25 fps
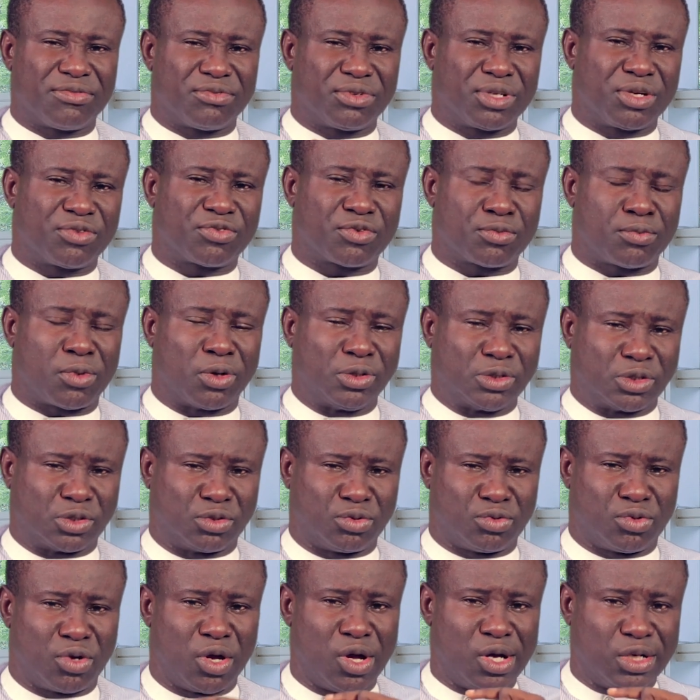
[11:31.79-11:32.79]
Even if you must
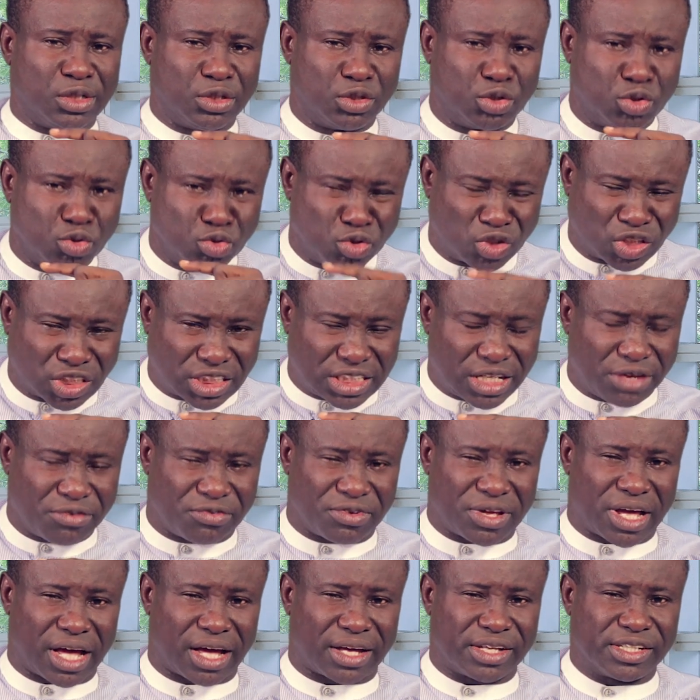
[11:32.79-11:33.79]
do
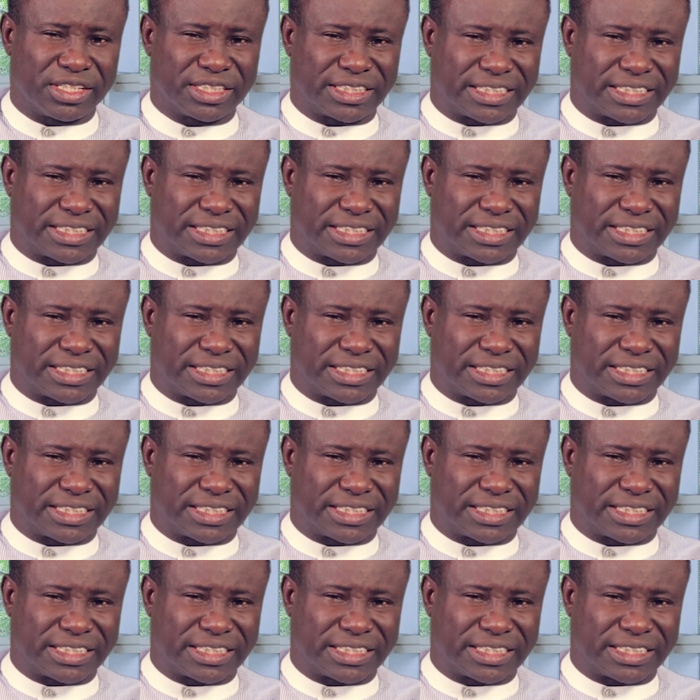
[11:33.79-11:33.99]
stevia.